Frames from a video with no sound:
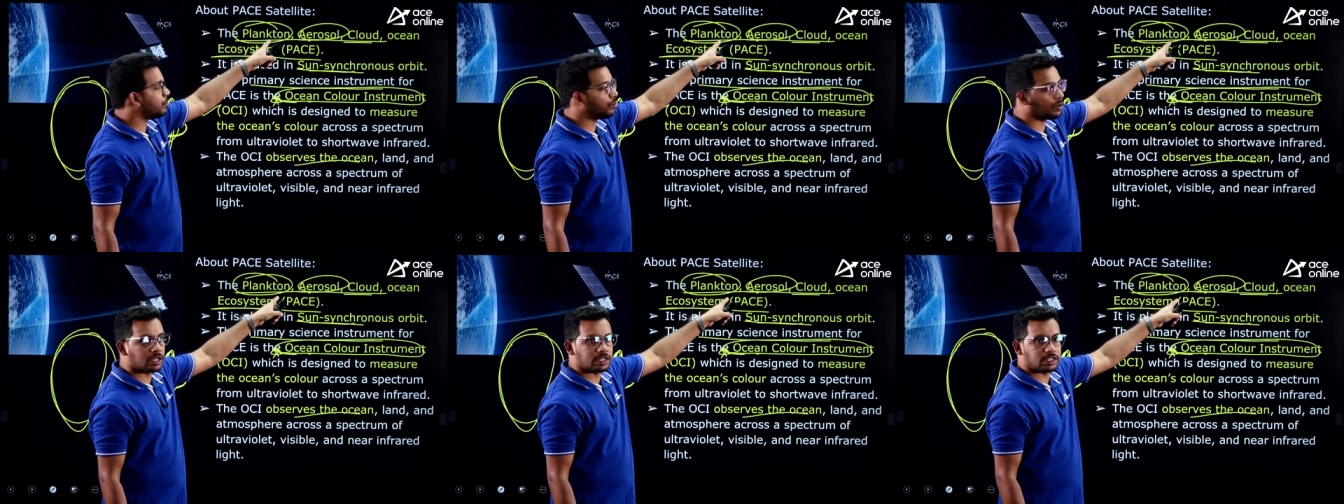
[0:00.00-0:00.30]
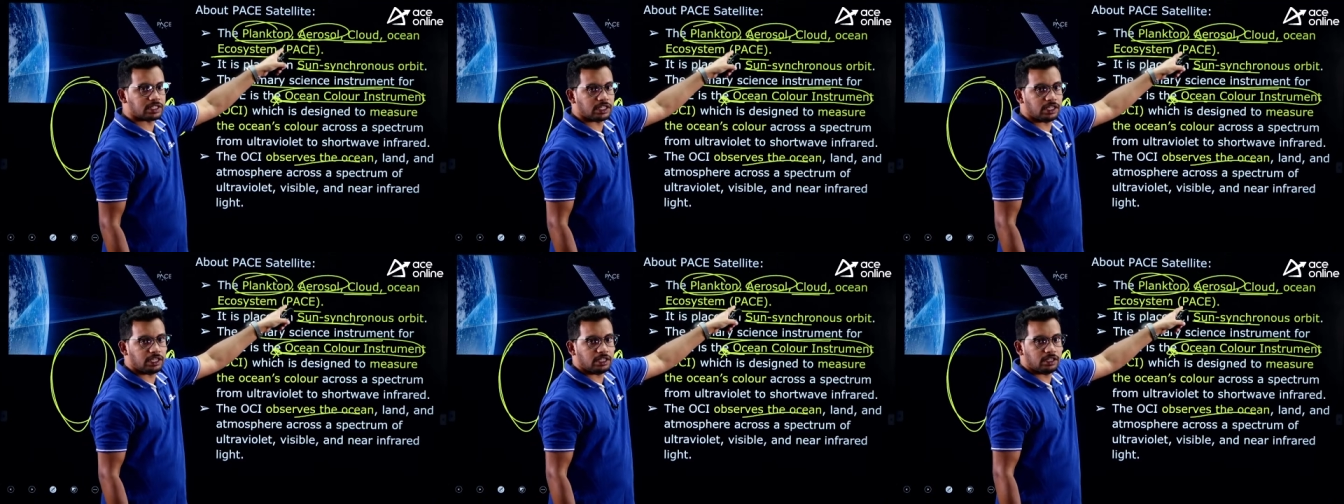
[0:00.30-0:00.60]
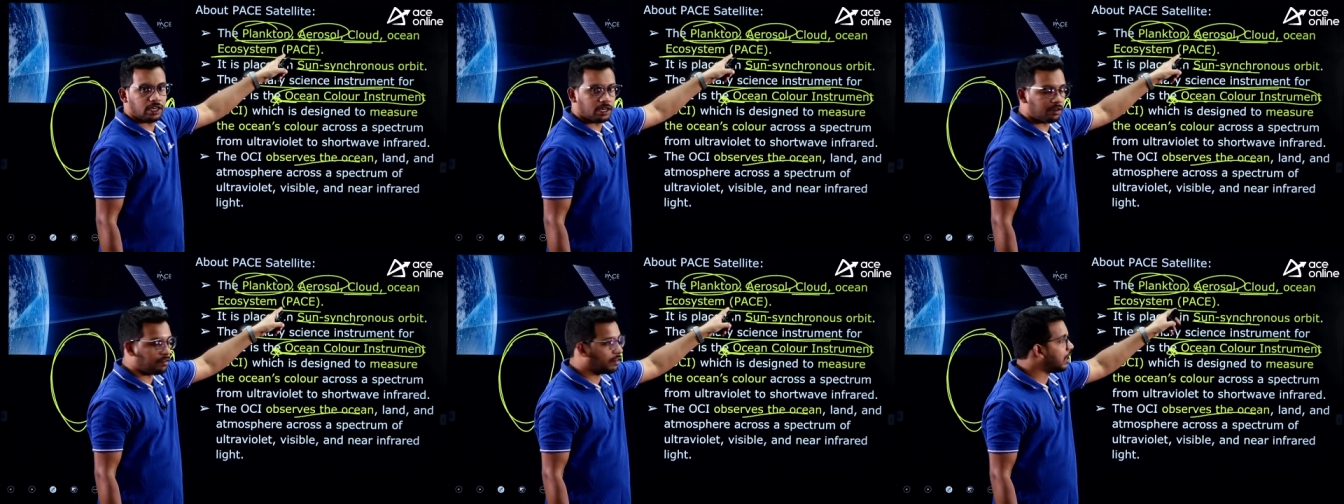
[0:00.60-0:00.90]
you can see
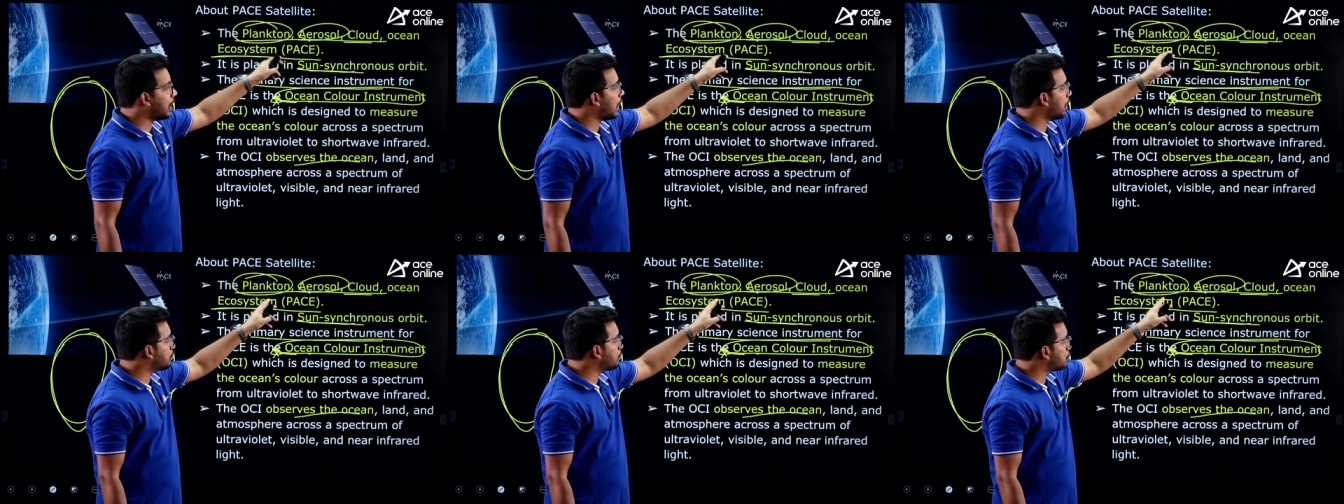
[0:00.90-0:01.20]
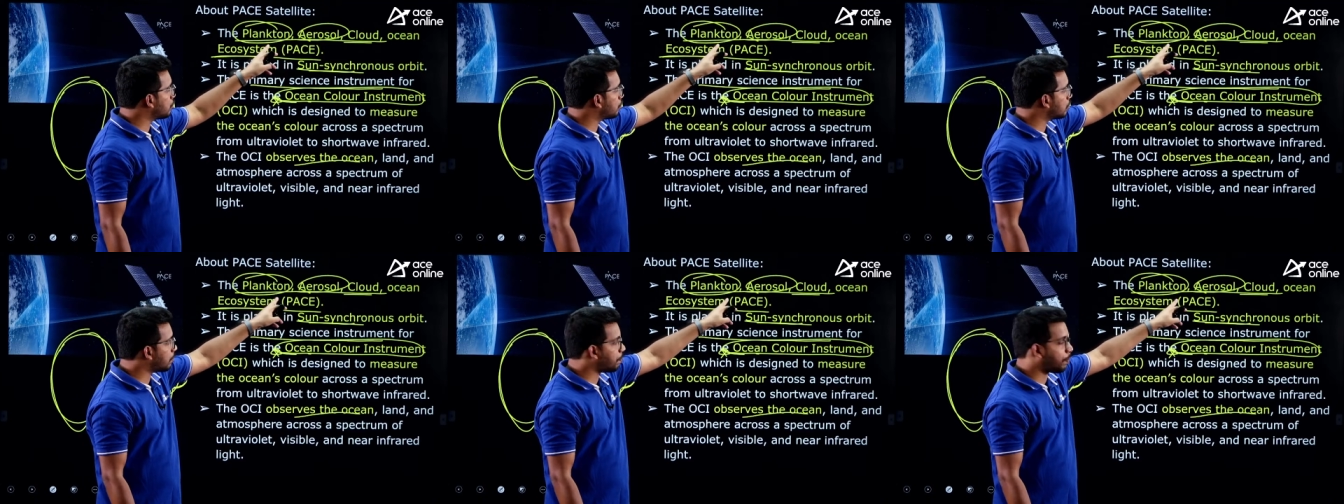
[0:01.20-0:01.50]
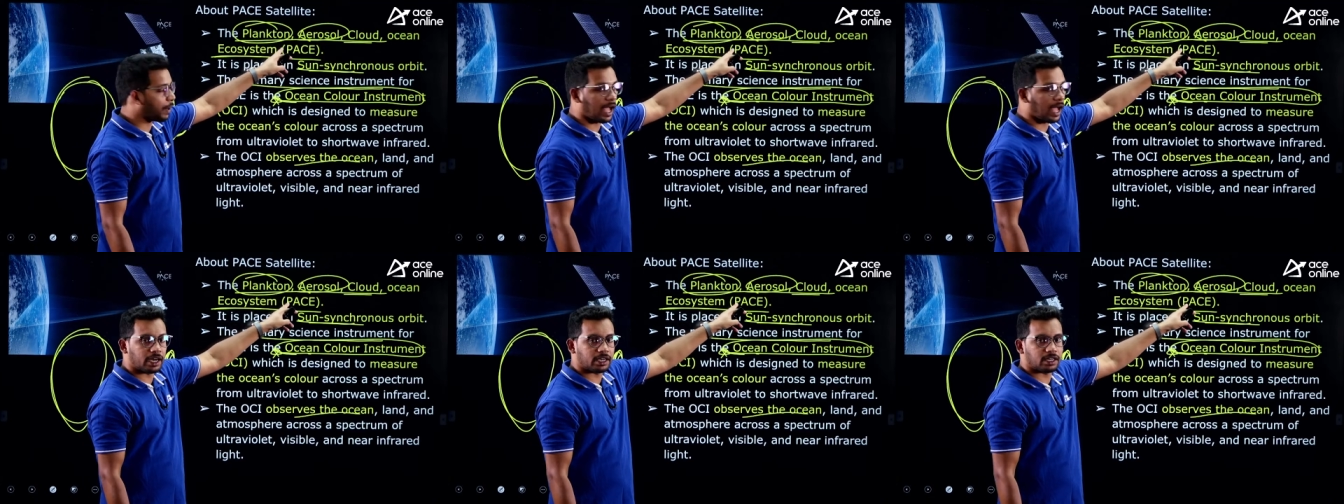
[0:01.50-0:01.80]
it will observe the
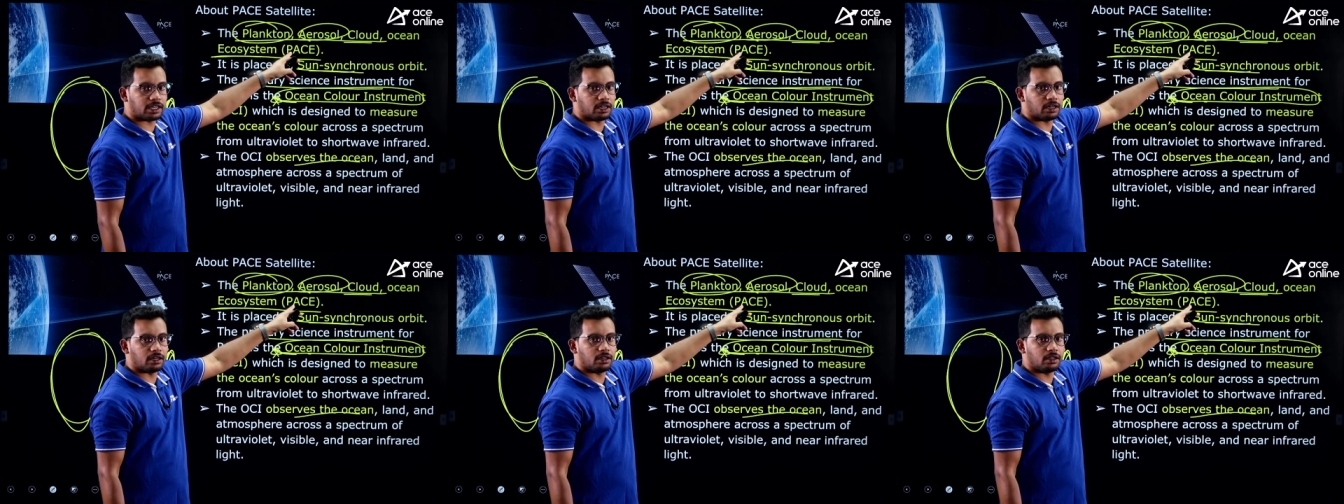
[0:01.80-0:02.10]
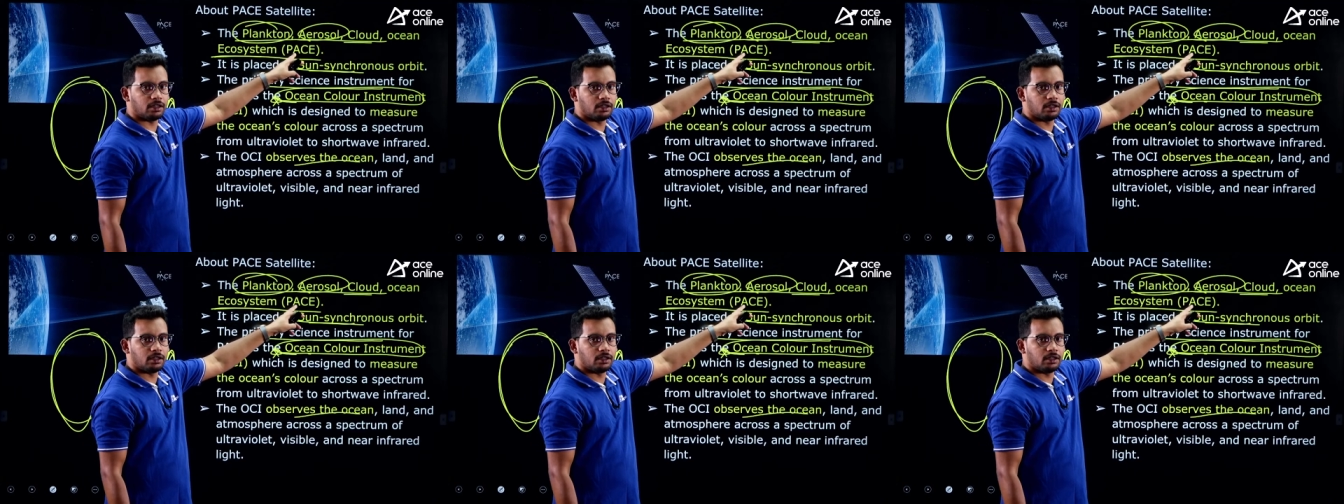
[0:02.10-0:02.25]
plankton,